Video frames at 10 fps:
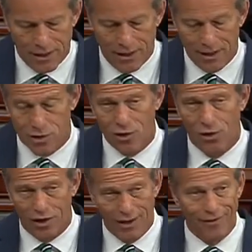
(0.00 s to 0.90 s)
it's
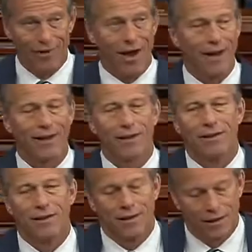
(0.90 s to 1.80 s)
looking like
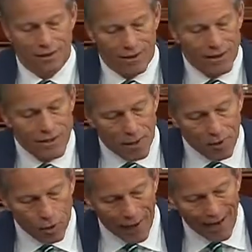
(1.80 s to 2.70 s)

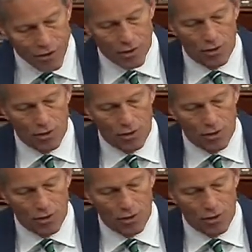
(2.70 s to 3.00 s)
Democrats